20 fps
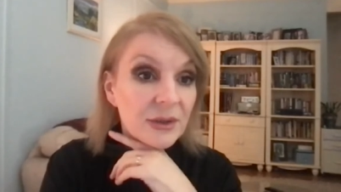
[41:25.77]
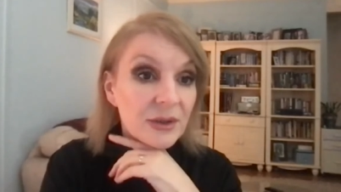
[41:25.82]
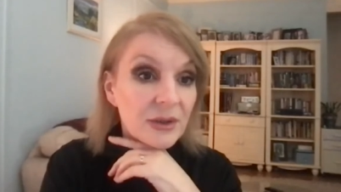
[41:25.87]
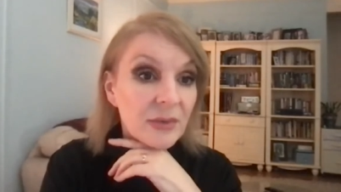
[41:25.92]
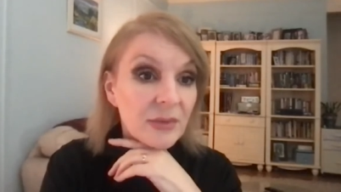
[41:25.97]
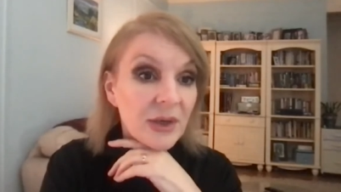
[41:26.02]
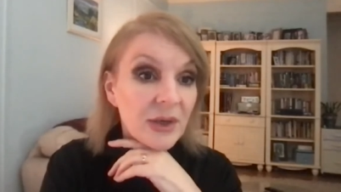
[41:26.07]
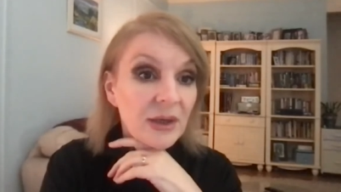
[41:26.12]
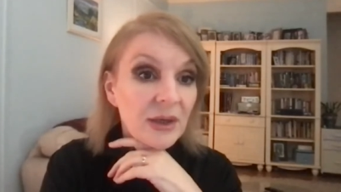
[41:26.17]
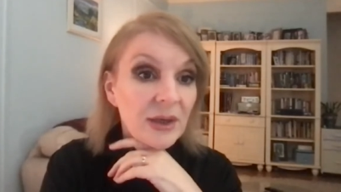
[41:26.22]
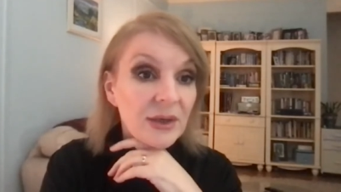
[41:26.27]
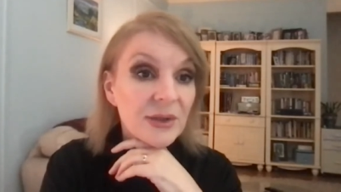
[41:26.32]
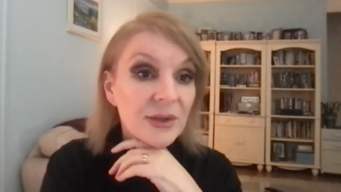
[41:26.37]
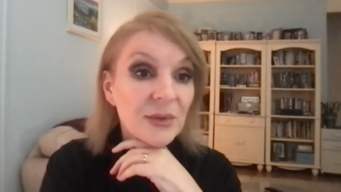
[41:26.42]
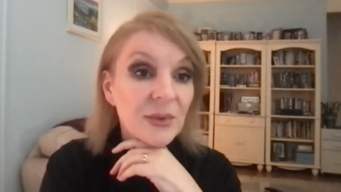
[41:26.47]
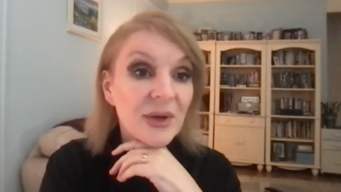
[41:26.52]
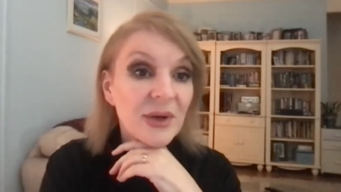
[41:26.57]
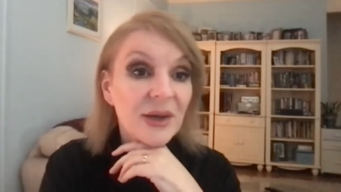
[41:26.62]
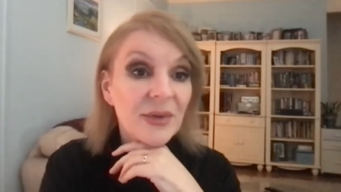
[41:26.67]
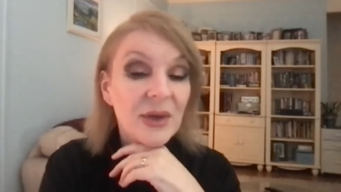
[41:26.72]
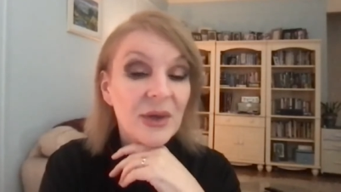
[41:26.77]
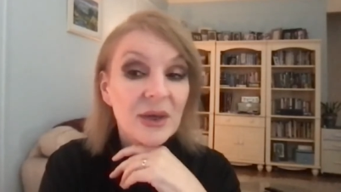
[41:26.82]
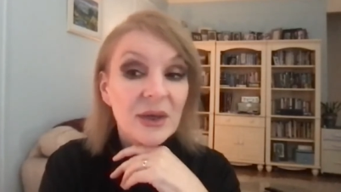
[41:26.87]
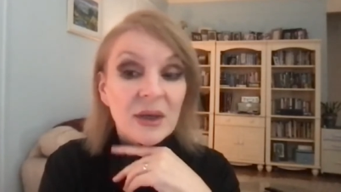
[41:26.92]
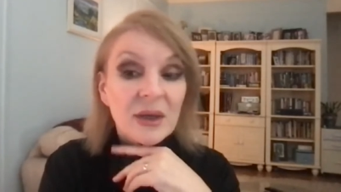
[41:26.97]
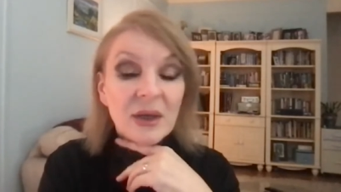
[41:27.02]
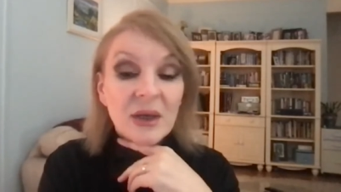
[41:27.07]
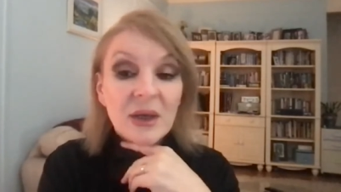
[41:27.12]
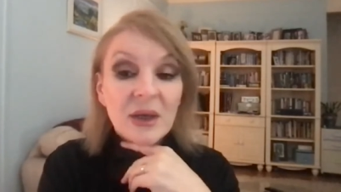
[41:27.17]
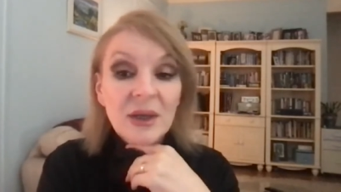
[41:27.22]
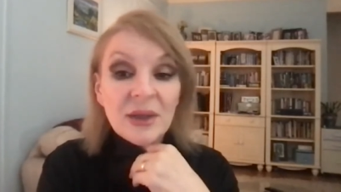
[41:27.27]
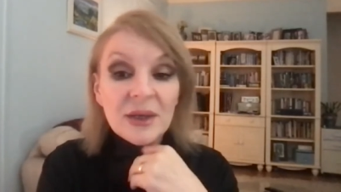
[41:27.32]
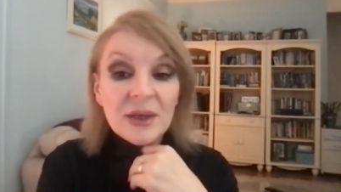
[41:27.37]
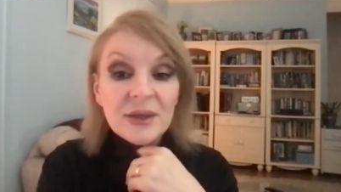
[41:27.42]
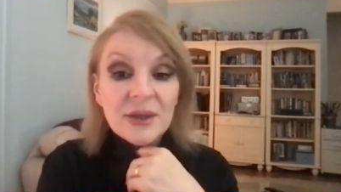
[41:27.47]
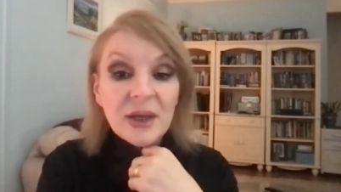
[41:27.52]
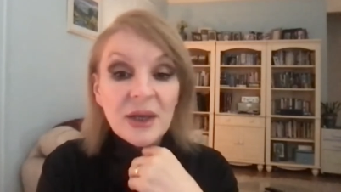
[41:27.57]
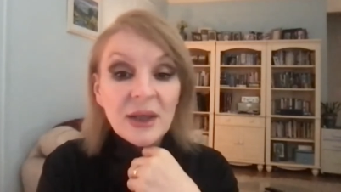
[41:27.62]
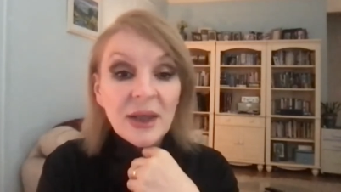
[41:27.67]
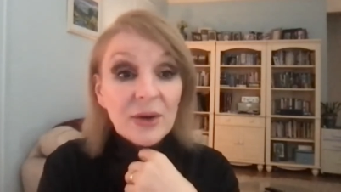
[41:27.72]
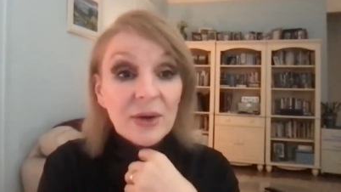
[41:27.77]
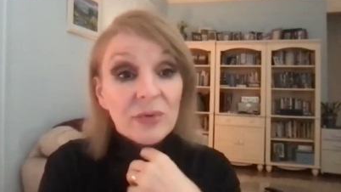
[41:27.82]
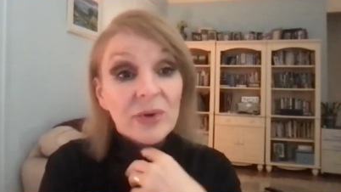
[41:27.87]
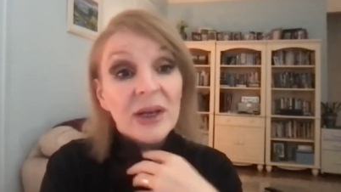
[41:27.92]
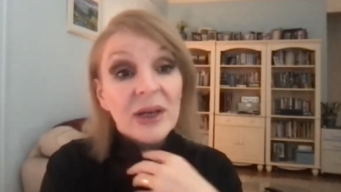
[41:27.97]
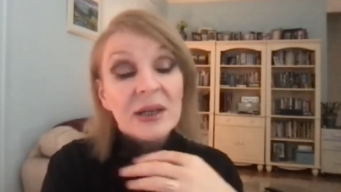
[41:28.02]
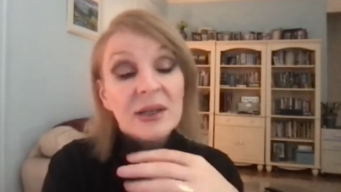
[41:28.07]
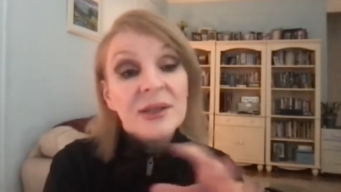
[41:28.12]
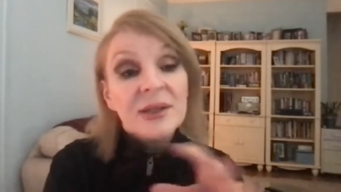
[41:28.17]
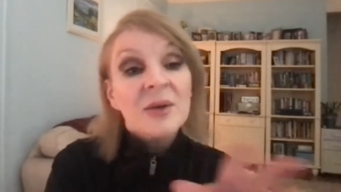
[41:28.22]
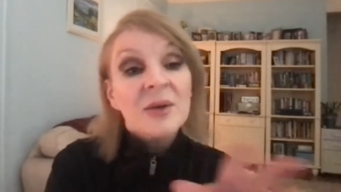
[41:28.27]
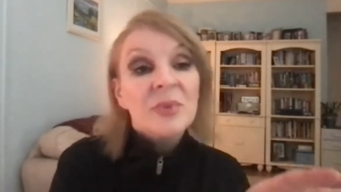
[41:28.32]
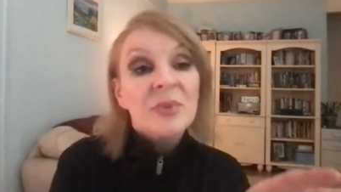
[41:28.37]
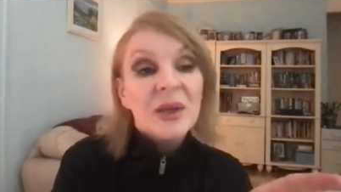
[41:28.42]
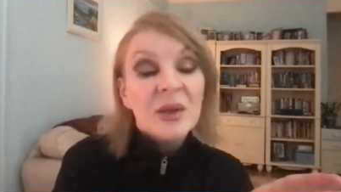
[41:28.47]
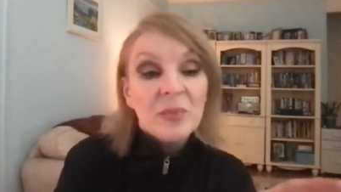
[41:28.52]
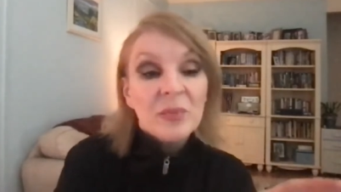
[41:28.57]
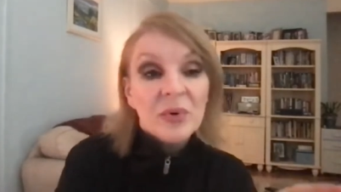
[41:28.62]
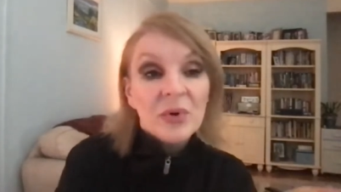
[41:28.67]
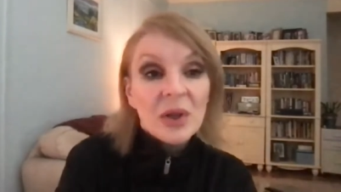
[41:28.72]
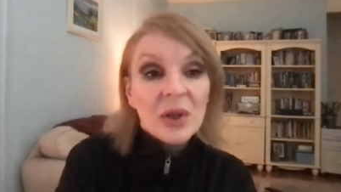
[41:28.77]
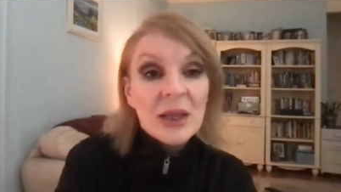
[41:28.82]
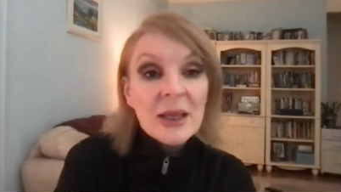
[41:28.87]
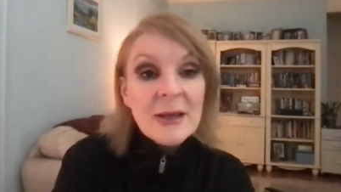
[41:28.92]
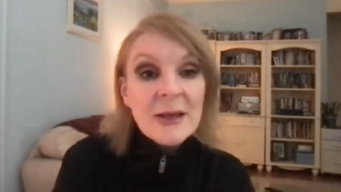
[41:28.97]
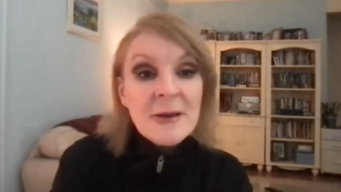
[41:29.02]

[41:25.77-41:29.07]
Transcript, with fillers: To me, this is why they they say like really some people